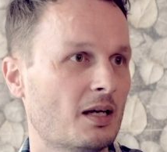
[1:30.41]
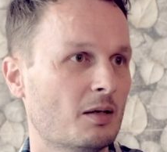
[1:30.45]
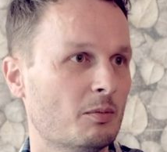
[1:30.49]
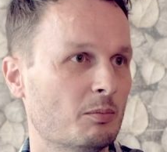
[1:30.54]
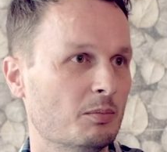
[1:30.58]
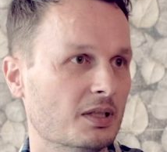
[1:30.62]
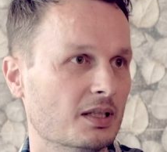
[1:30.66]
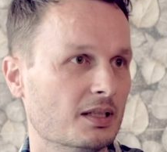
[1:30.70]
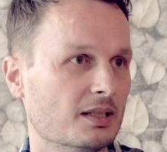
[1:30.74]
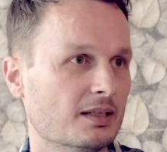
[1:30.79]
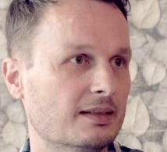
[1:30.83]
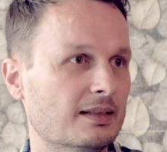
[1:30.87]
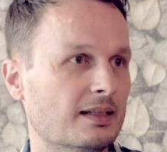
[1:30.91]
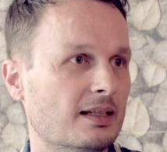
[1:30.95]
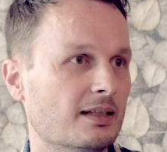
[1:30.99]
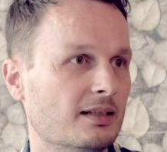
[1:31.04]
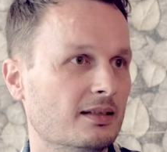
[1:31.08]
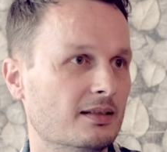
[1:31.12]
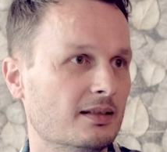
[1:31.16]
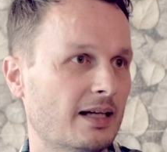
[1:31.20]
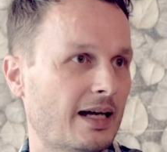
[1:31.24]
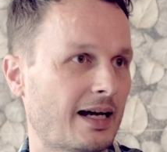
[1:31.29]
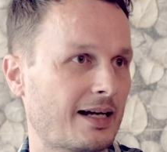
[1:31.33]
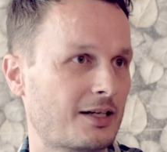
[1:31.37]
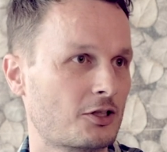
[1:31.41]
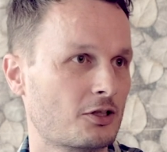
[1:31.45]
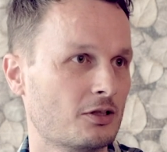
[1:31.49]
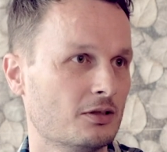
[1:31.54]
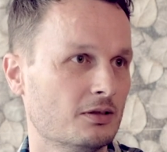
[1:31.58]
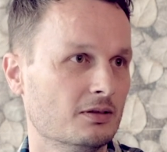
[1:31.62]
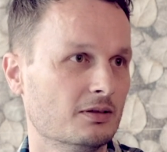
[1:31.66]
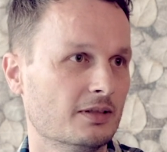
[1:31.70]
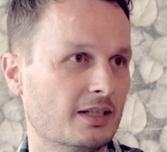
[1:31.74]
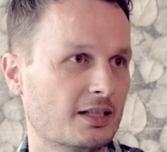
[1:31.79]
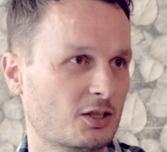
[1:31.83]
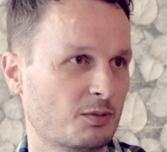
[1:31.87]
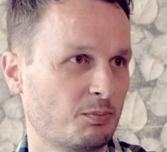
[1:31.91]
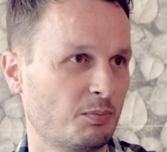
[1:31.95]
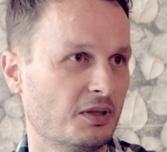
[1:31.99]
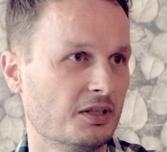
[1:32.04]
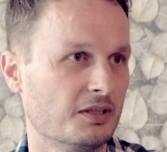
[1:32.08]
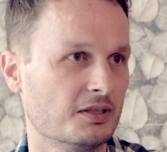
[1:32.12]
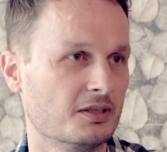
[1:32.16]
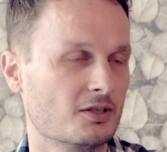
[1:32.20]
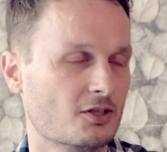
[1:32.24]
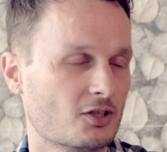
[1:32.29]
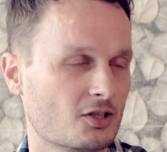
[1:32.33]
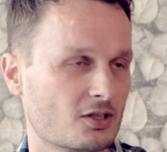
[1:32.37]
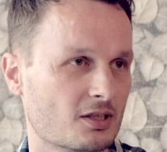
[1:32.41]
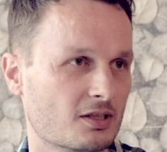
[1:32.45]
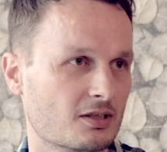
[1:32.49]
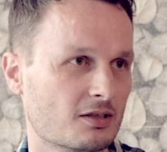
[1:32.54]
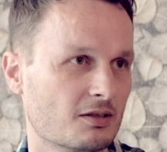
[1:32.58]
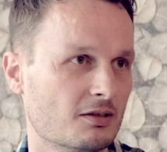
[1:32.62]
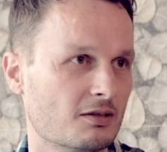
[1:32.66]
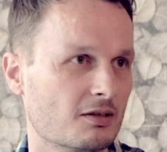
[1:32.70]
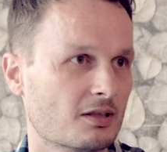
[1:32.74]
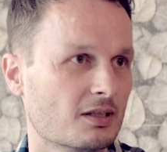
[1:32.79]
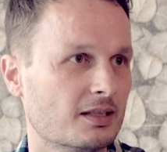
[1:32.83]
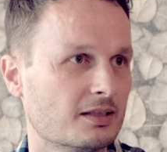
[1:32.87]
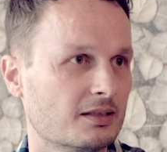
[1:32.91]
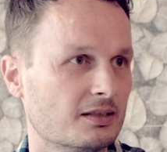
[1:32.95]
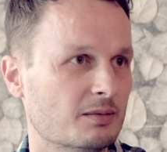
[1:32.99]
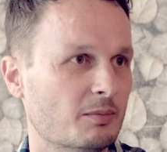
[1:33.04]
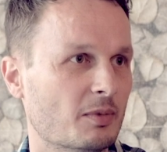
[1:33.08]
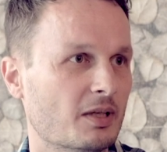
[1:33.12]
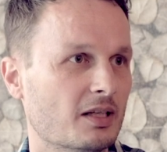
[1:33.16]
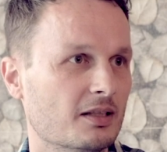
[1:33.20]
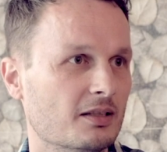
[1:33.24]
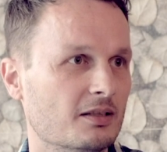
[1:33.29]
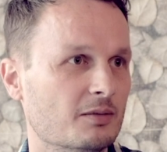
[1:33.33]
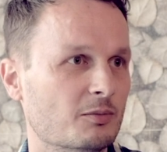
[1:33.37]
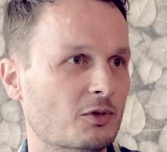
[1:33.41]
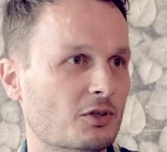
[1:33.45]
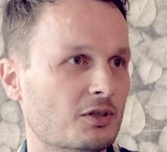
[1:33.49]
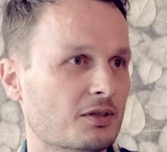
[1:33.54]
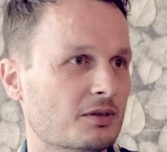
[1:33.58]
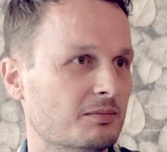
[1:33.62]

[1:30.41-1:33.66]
but the actual experience doesn't look like email anymore.